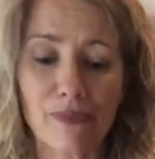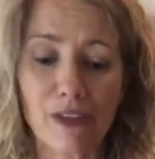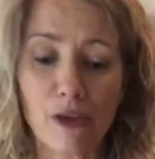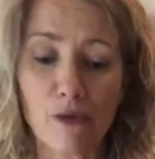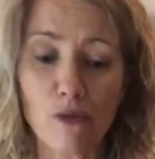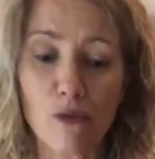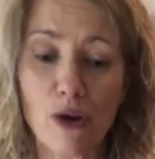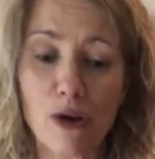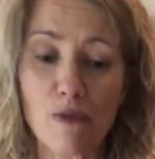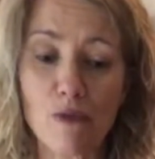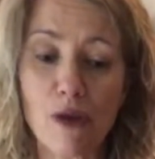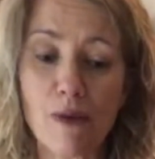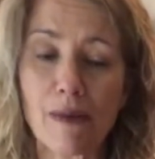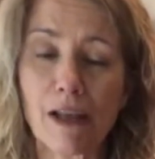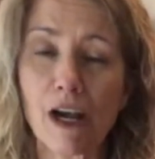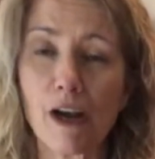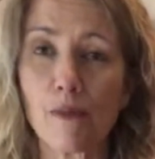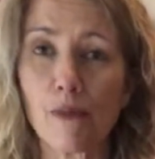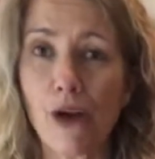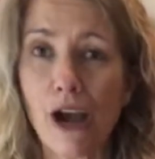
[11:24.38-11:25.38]
when
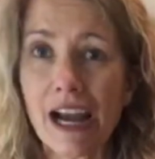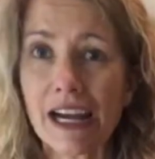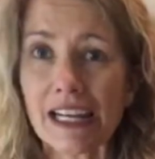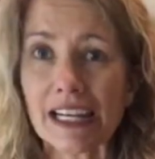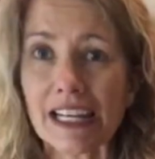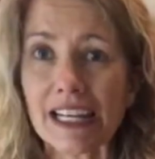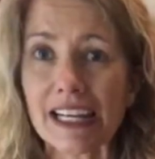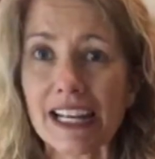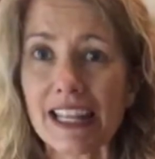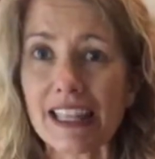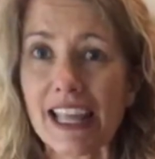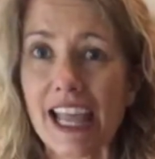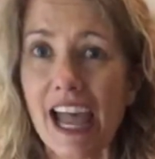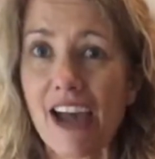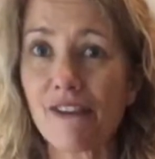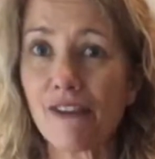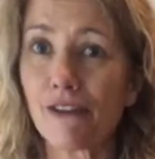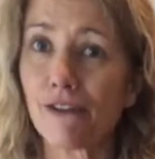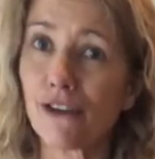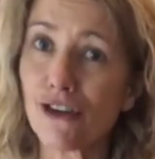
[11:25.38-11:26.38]
women are pregnant and they
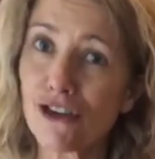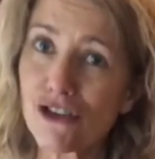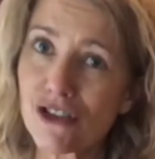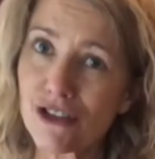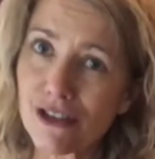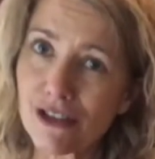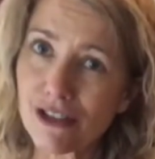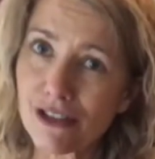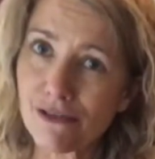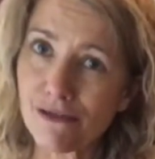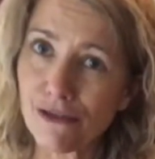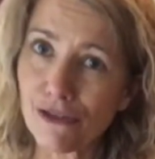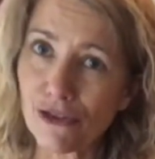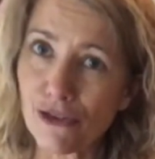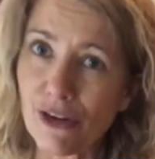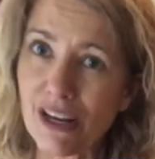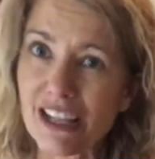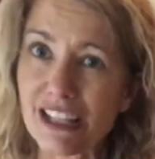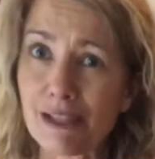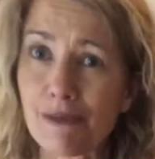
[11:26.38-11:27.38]
have aversions to
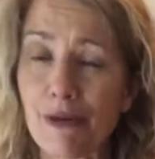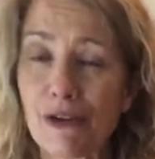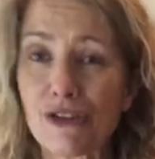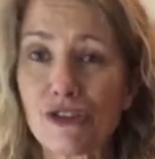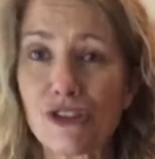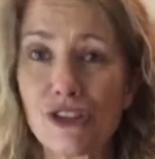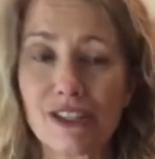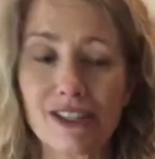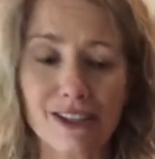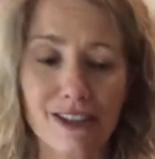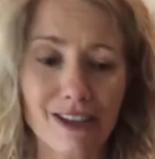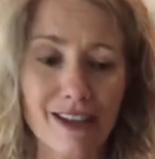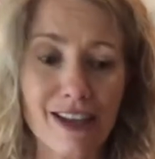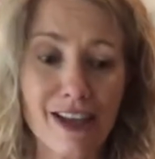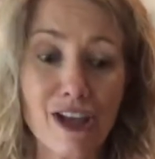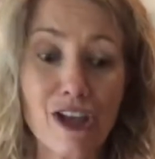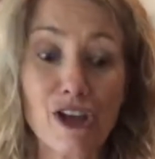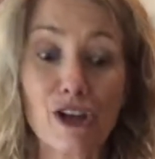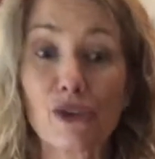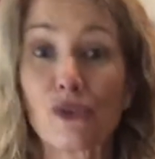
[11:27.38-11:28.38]
food, especially to
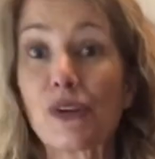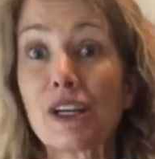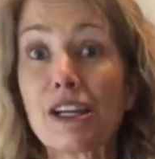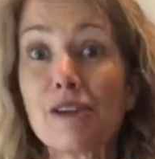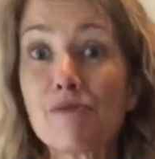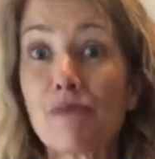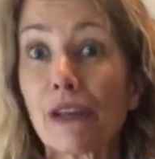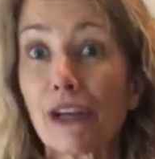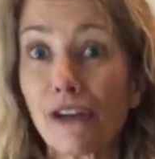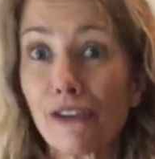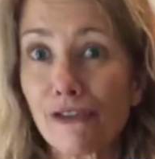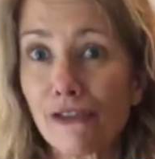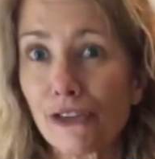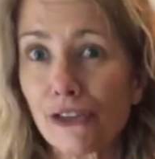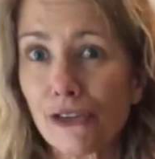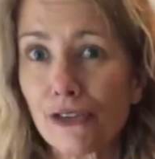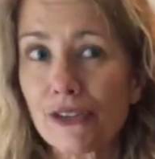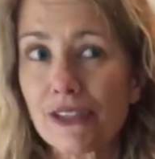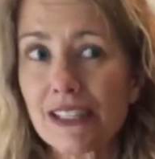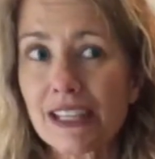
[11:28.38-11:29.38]
green bitter
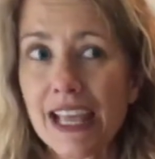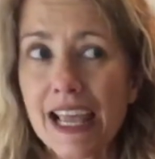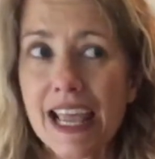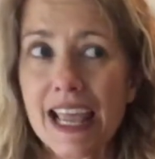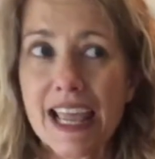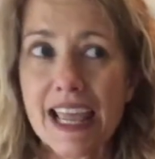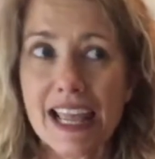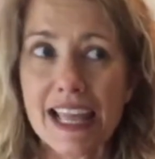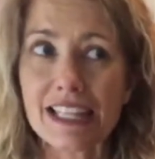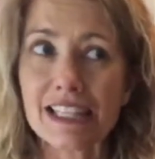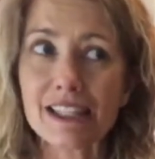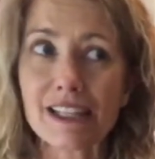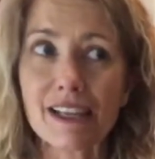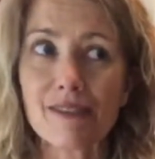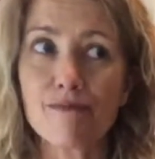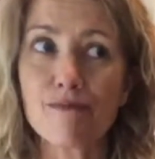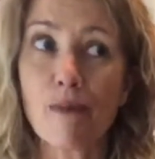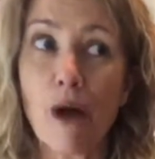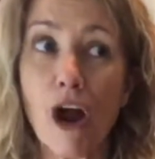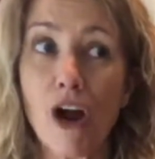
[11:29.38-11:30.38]
foods, it's
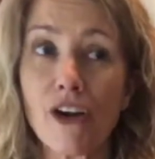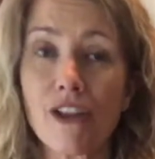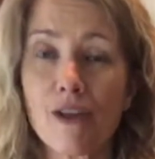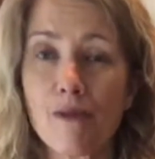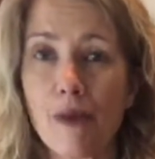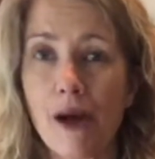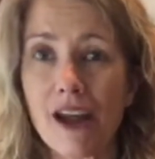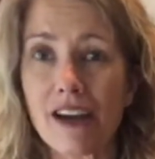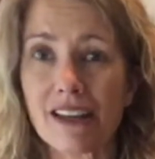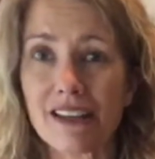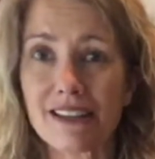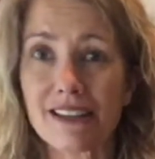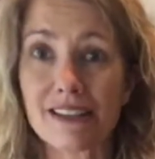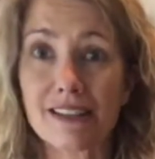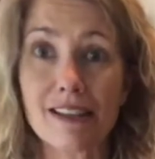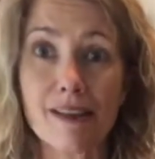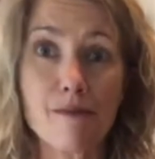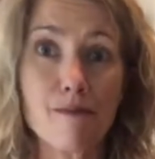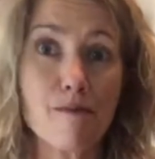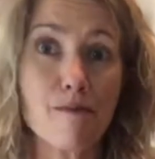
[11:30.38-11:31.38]
part of the
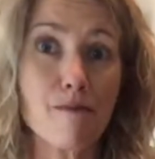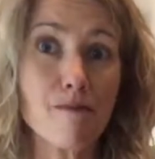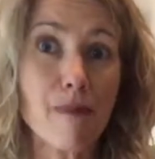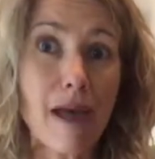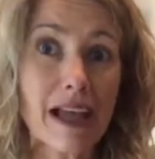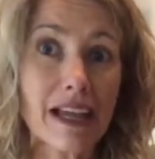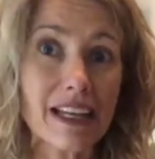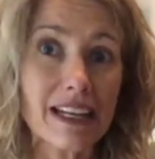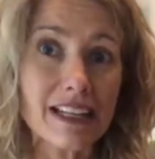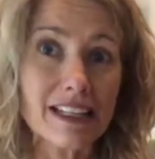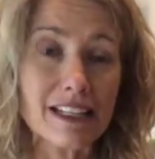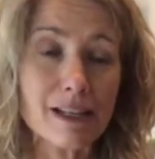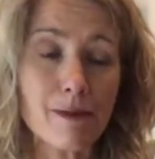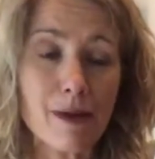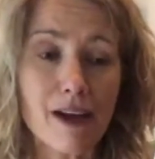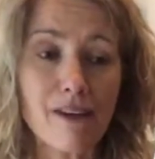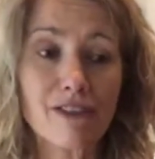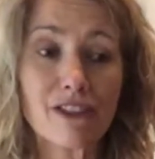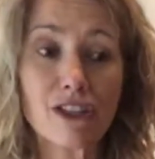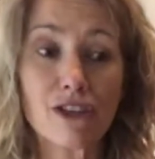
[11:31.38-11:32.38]
body's mechanism
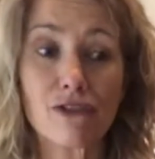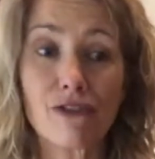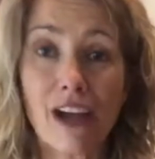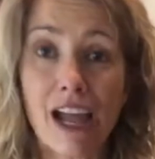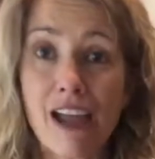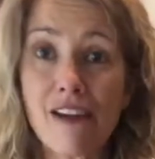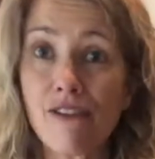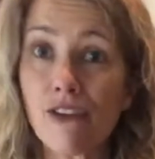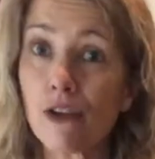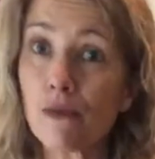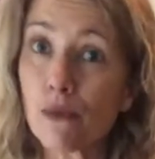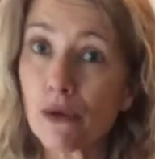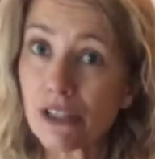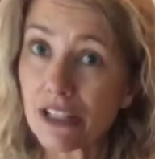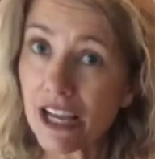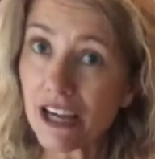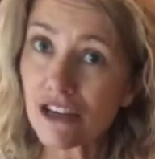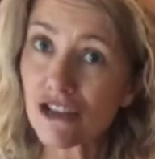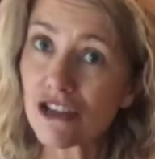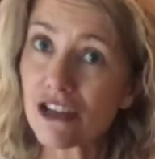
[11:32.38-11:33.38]
of survival and
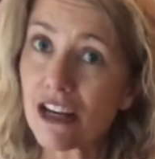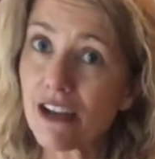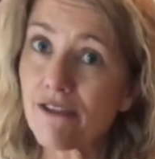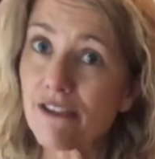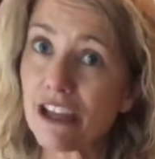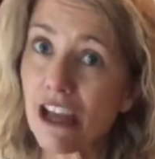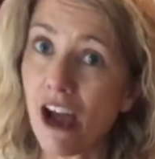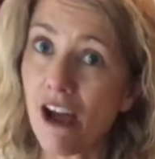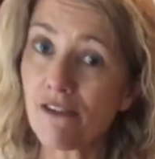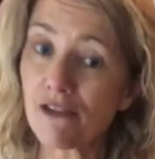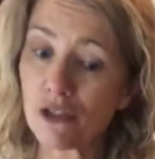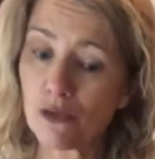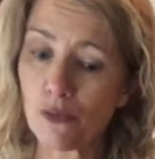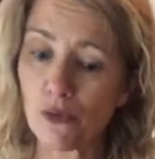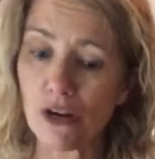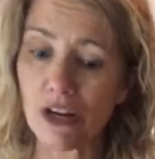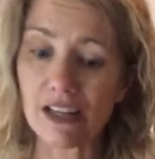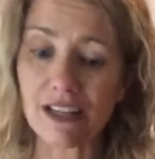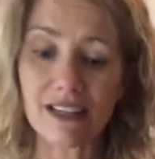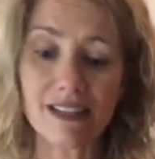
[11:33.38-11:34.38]
protection of the
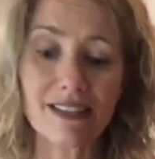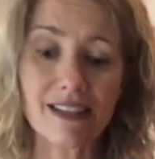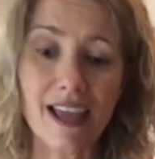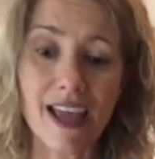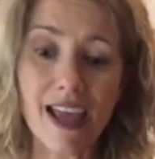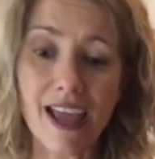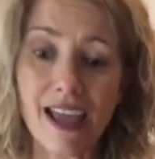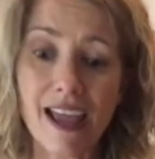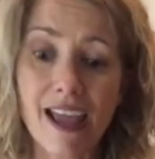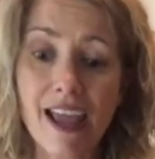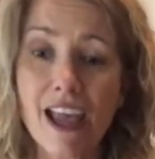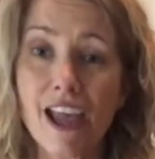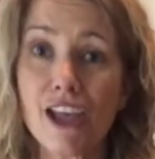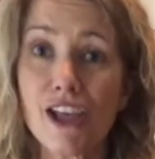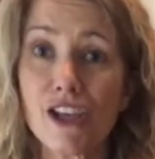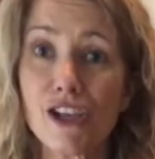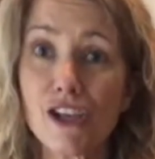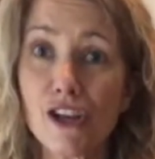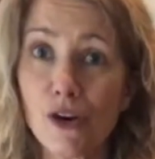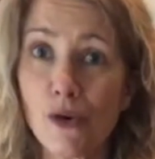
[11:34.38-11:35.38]
offspring to say,
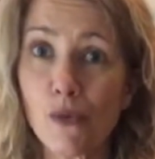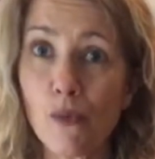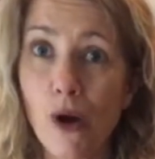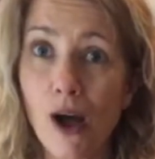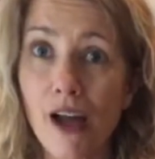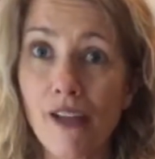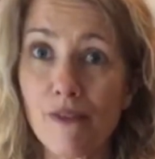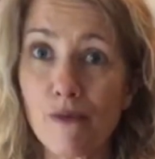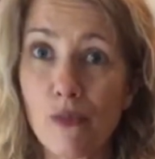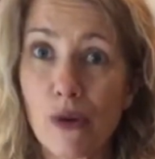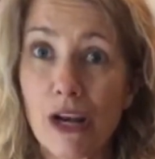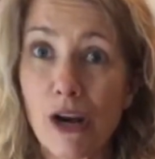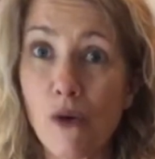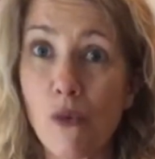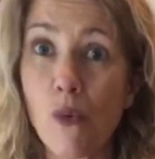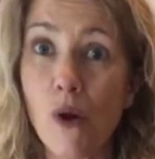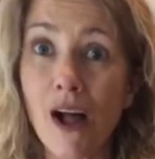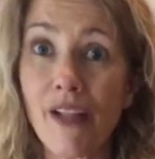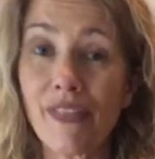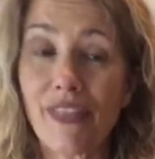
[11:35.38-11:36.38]
we don't
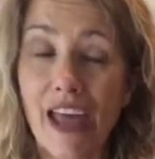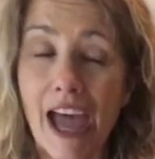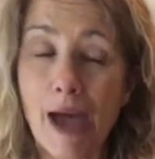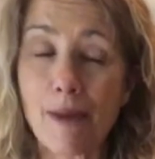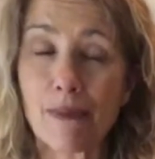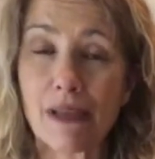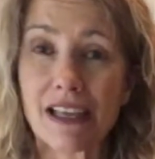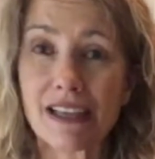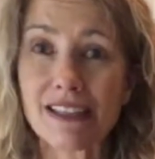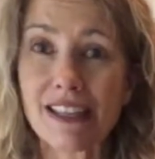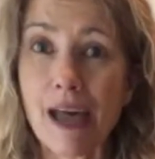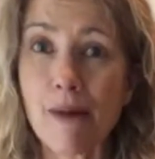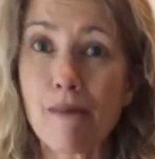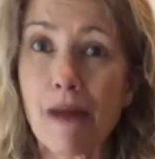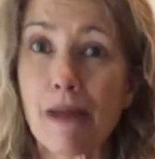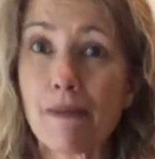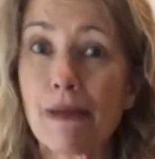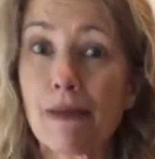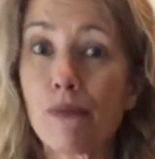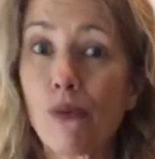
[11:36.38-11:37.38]
want that because that
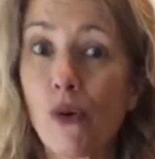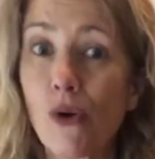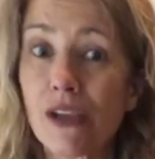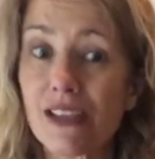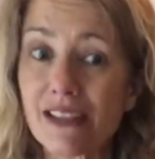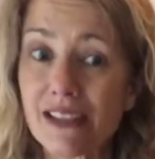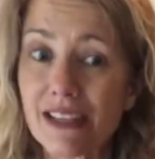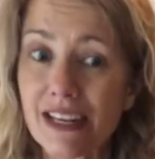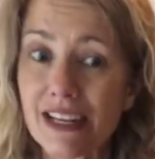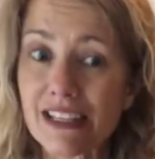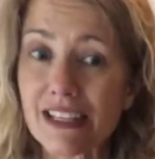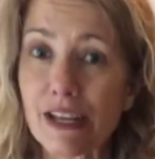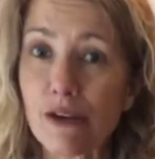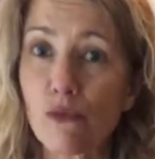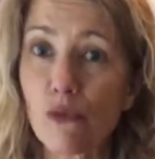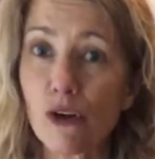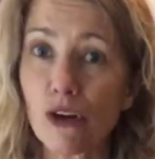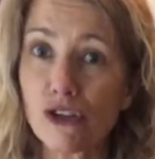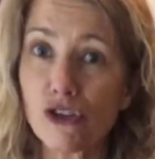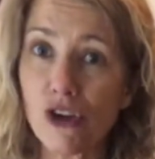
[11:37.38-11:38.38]
might be poisonous, and
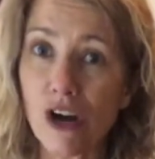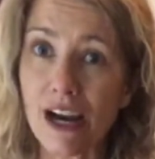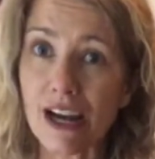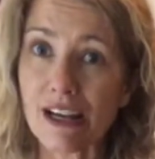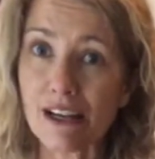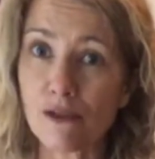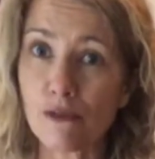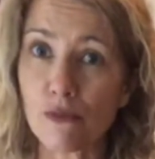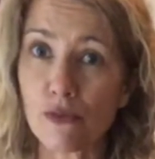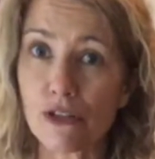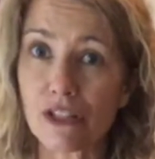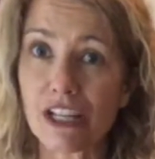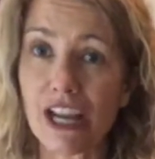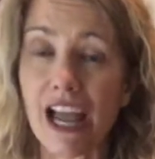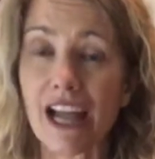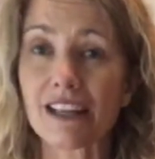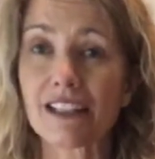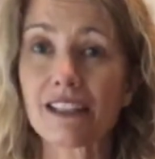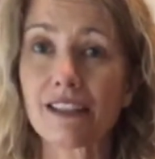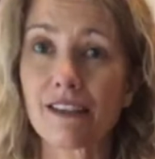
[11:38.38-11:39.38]
we're trying to protect